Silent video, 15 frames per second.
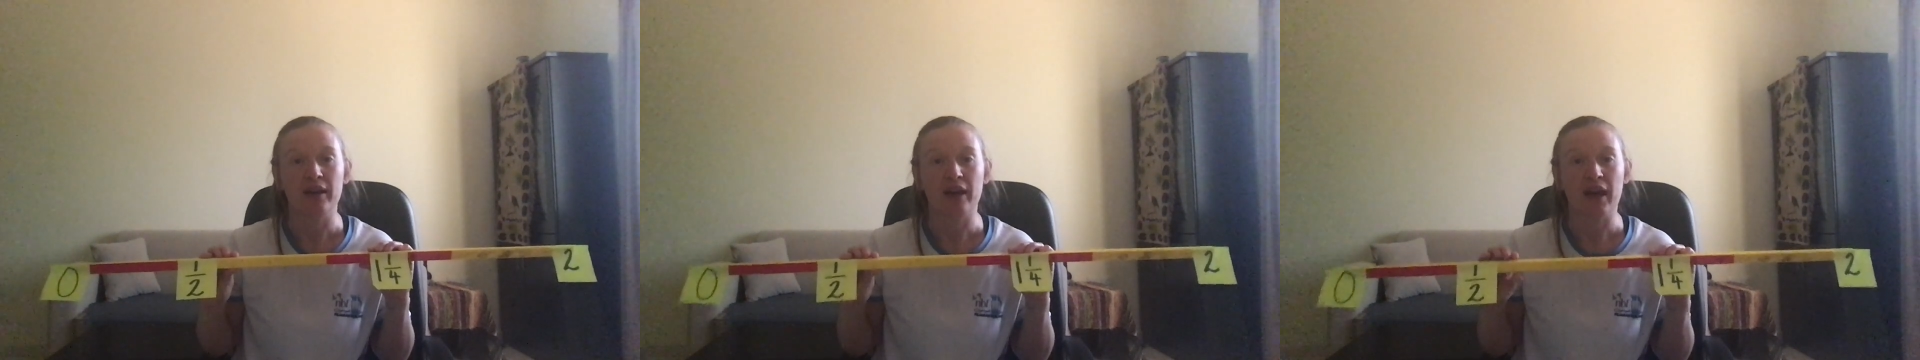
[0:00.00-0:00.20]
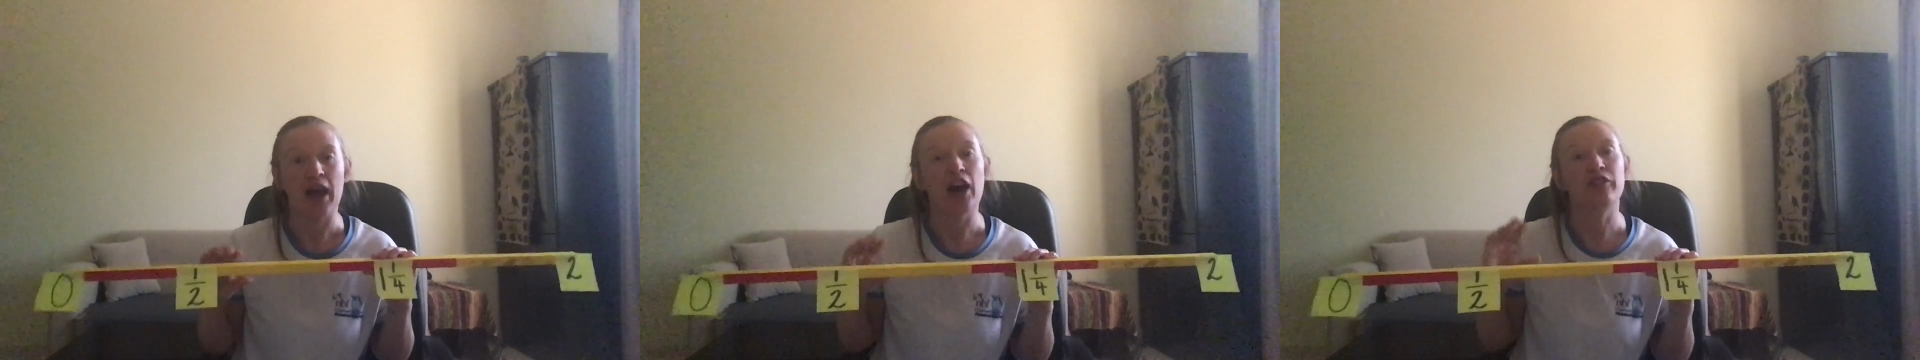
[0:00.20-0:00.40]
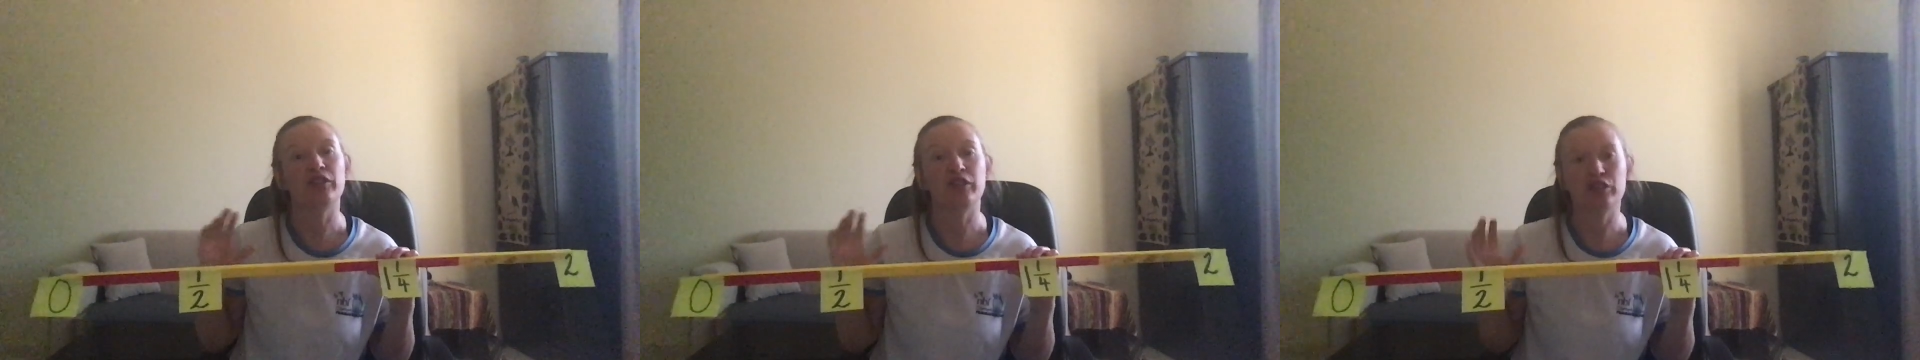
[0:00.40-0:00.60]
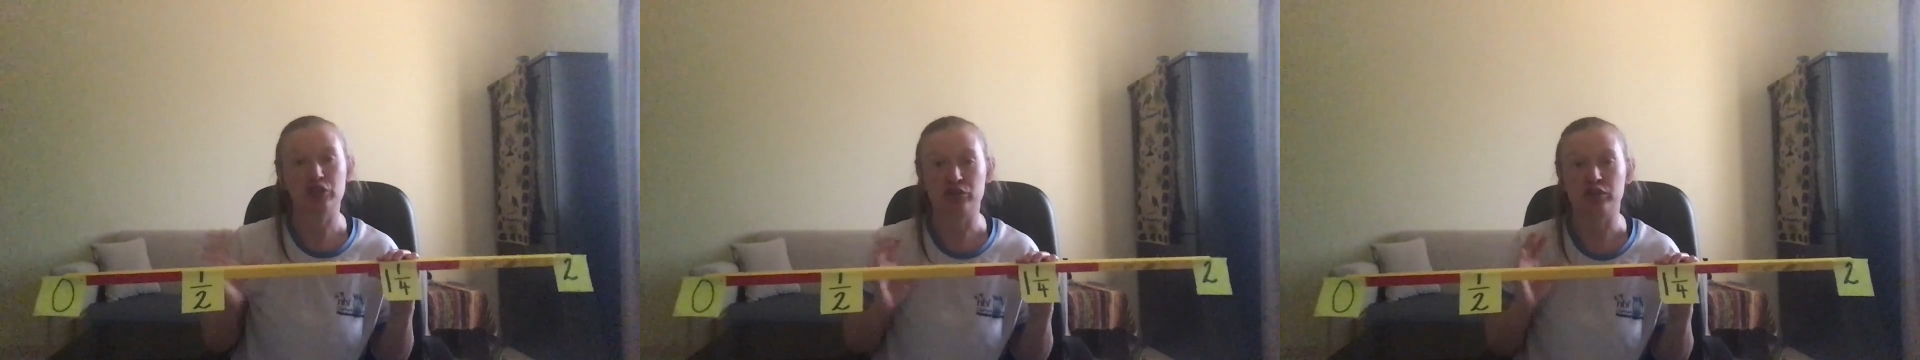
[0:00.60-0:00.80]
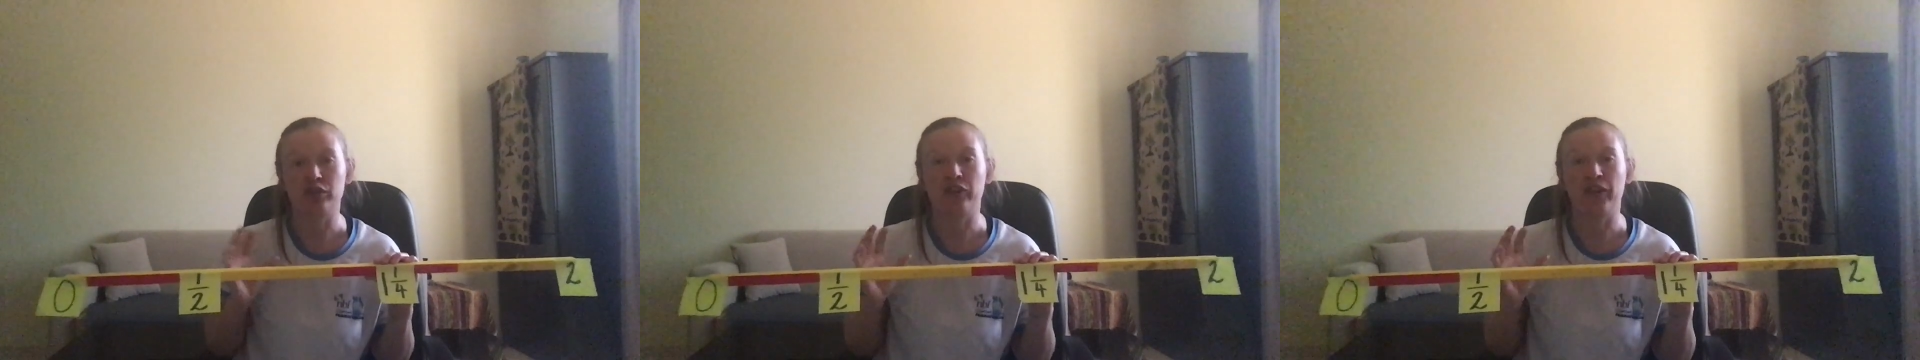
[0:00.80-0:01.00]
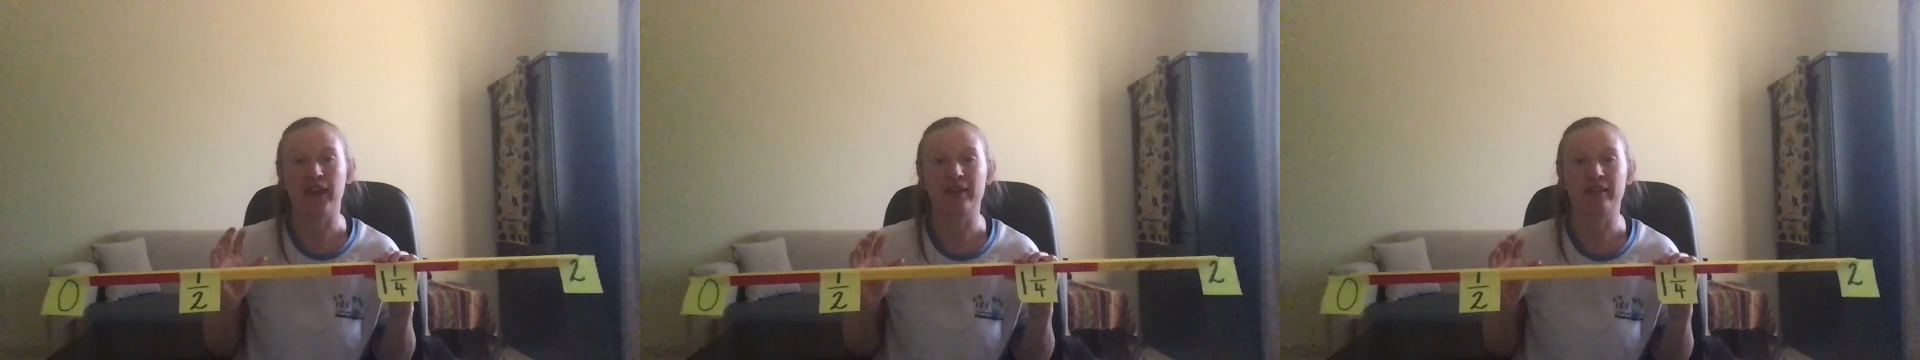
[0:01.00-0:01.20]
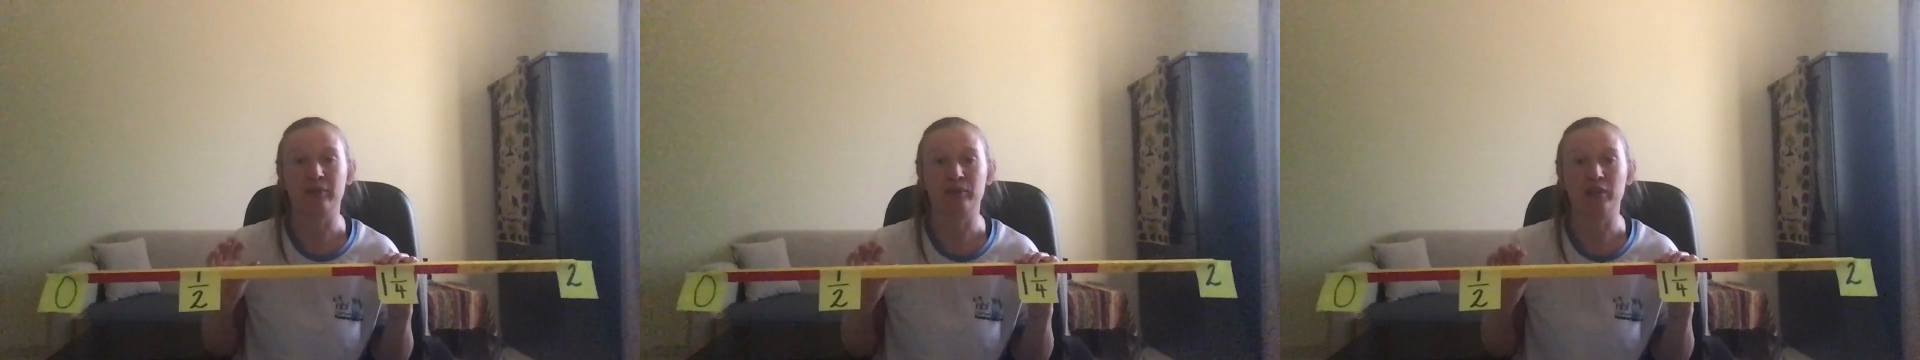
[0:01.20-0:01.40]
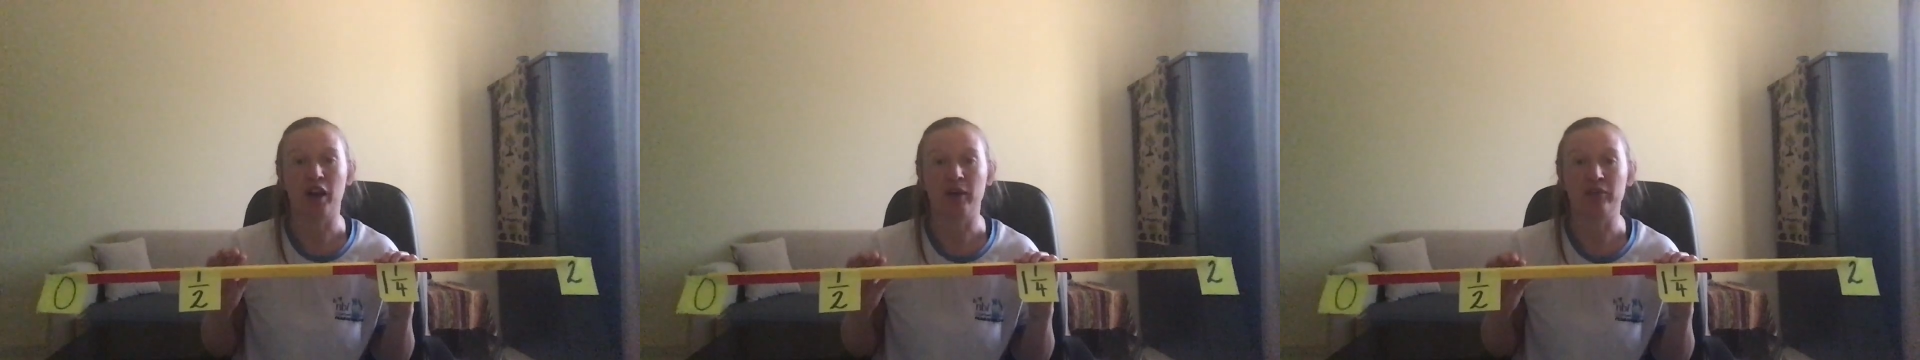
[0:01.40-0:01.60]
After the children have had some
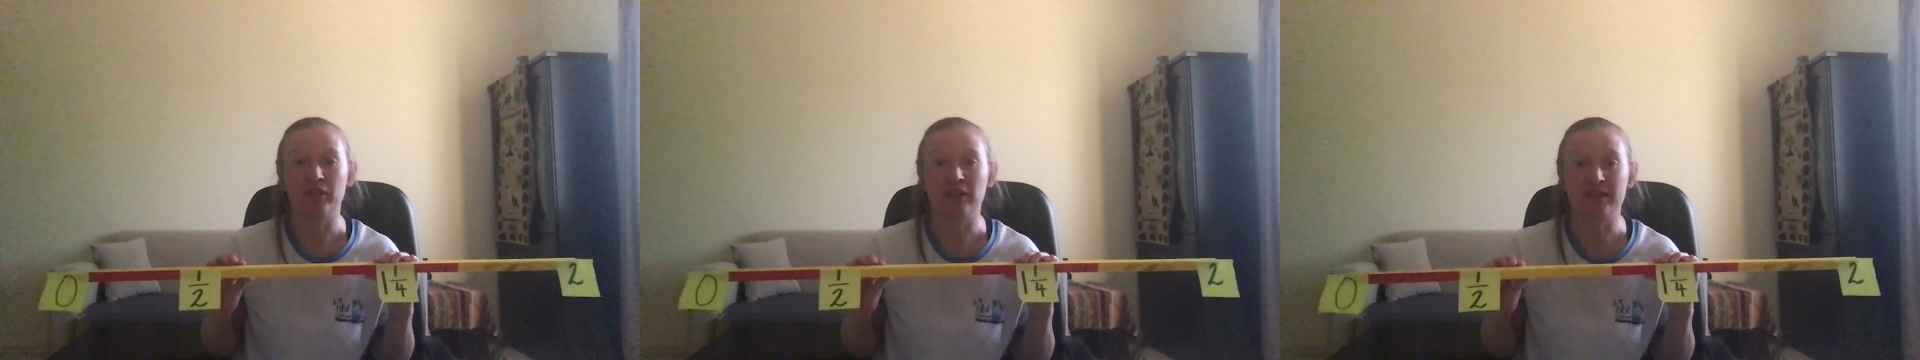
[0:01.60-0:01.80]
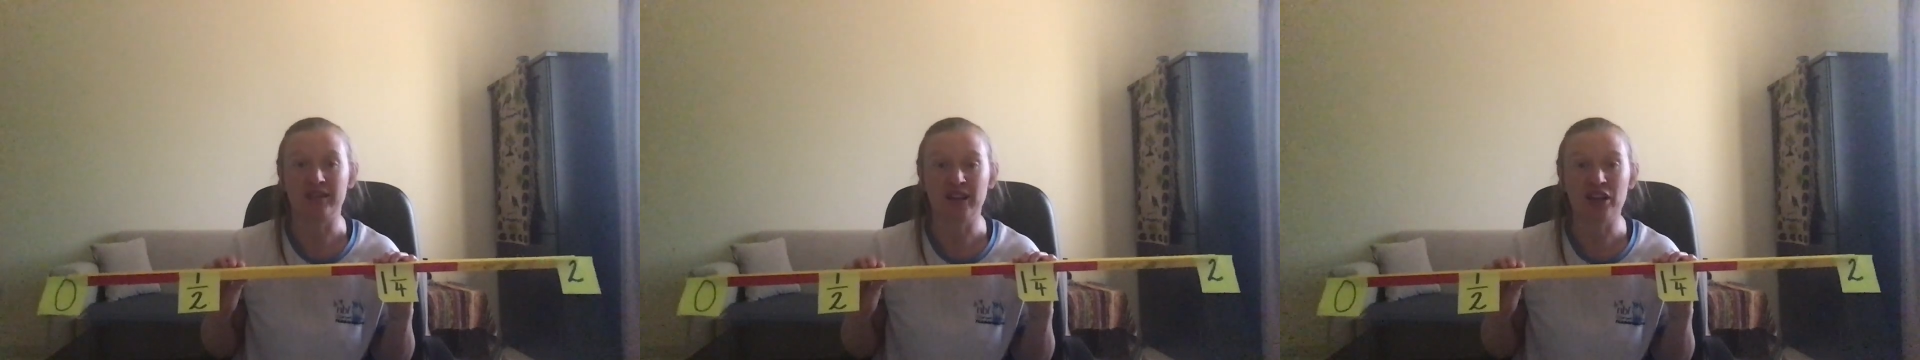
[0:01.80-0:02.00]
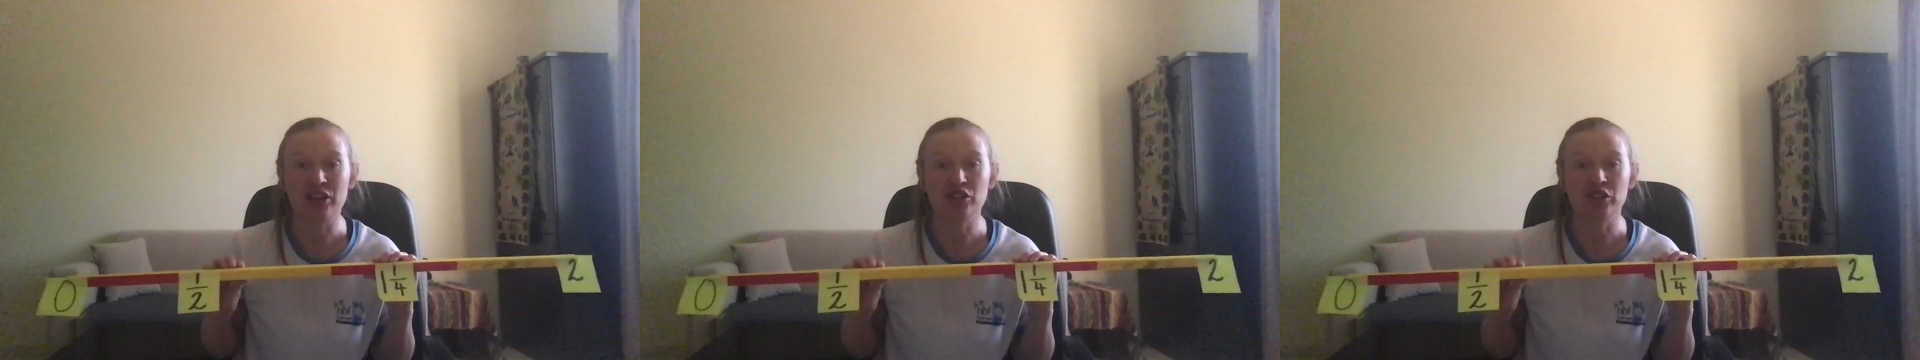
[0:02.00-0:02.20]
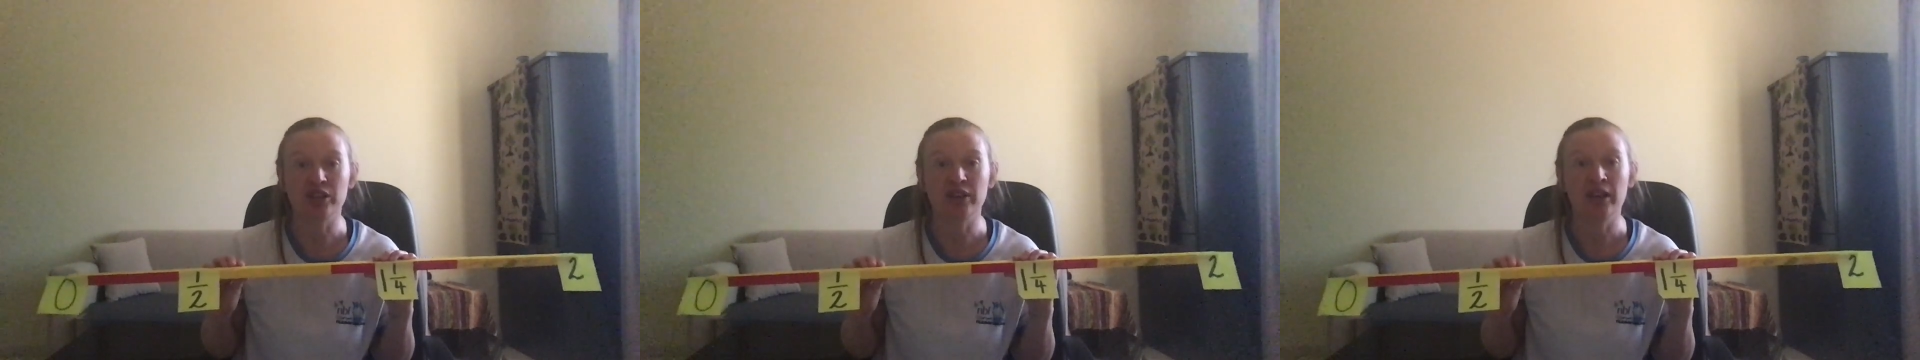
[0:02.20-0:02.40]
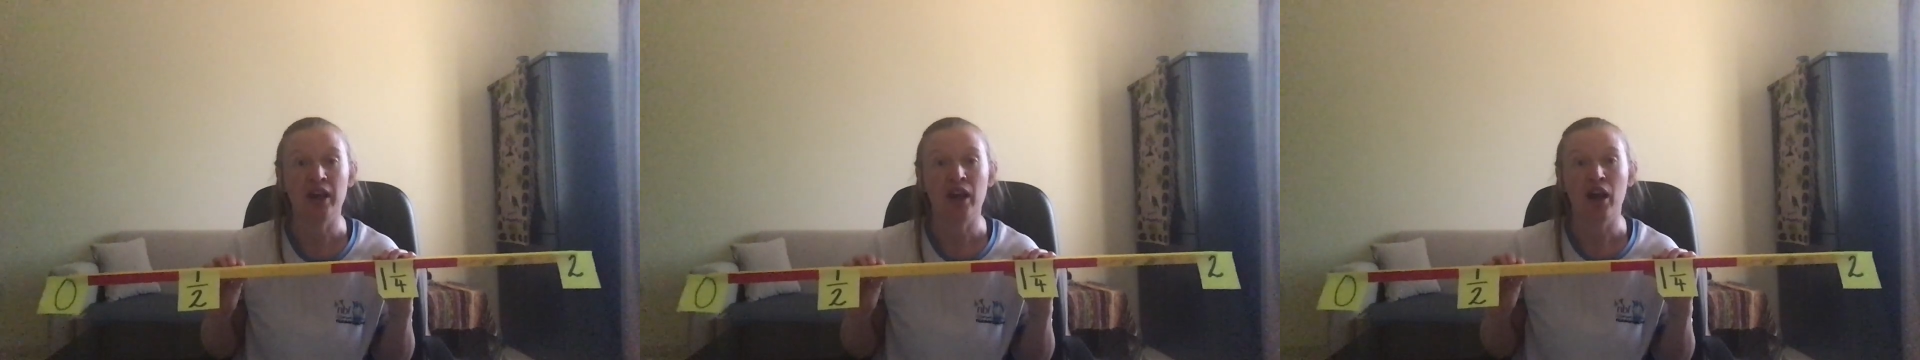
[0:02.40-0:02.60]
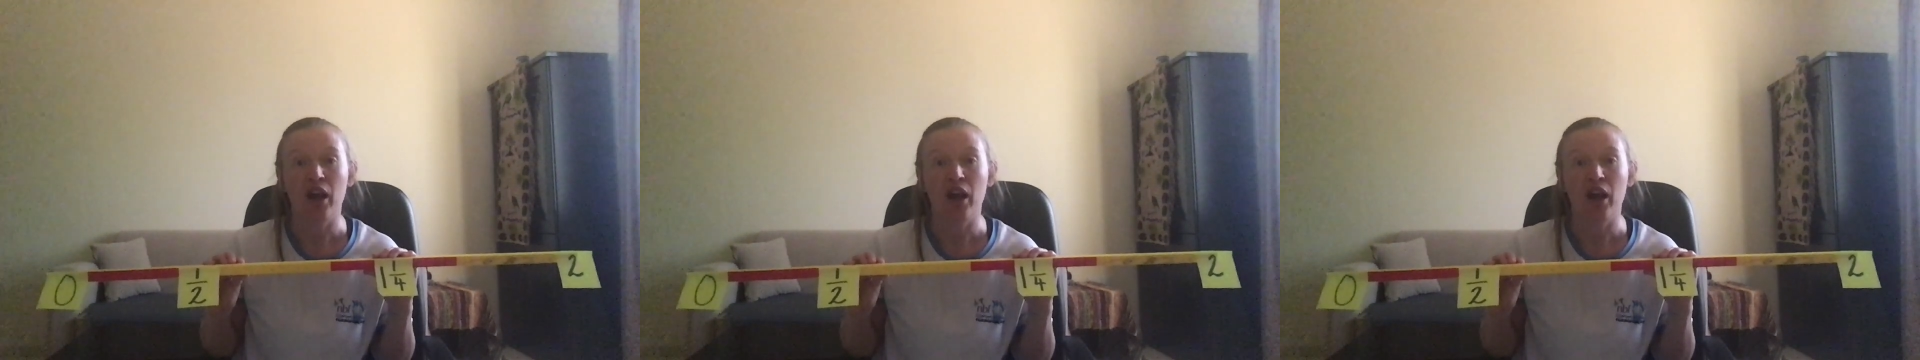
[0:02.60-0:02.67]
time for discussion,